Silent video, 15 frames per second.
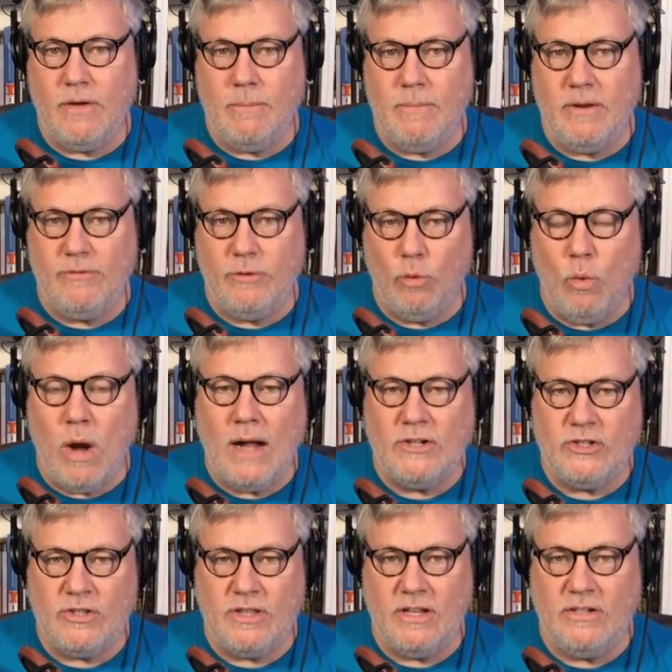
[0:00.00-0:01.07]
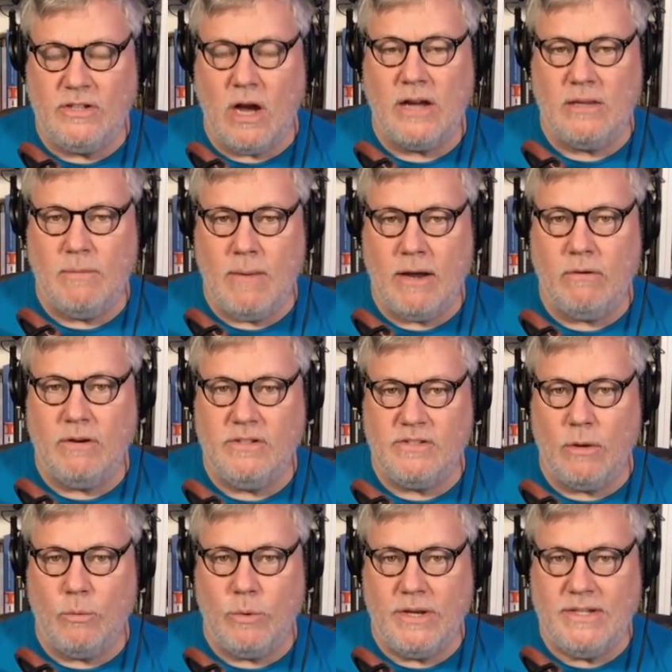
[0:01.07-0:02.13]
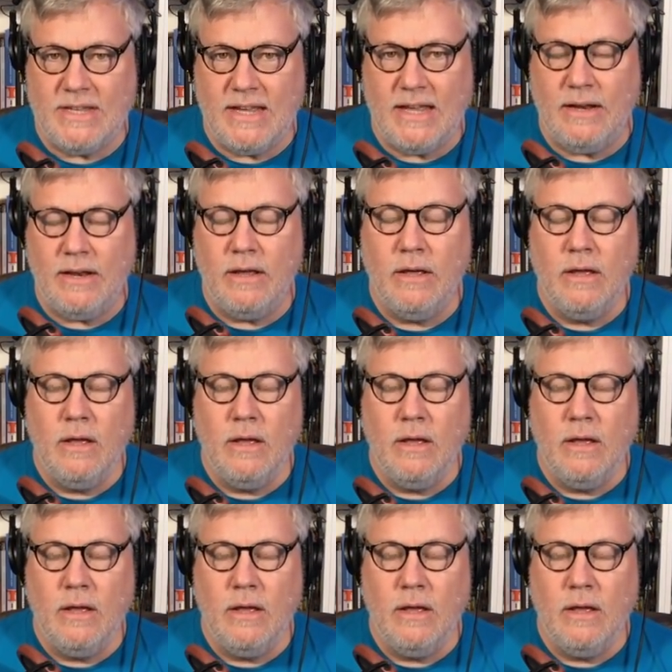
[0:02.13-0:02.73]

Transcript: i mean if you watch the documentaries that we did